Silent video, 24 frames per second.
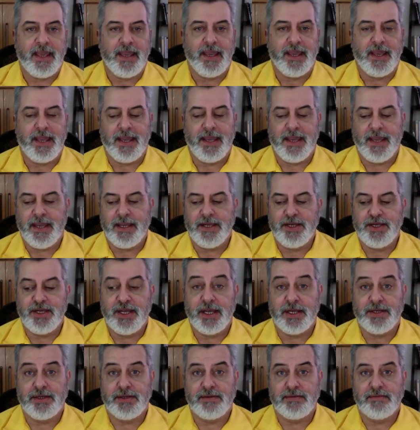and
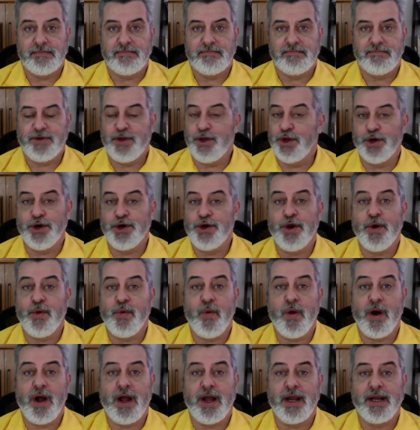yet you don't know
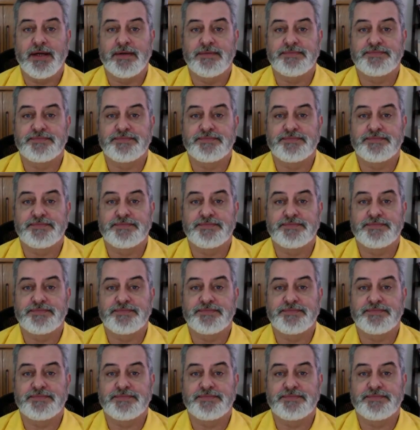why.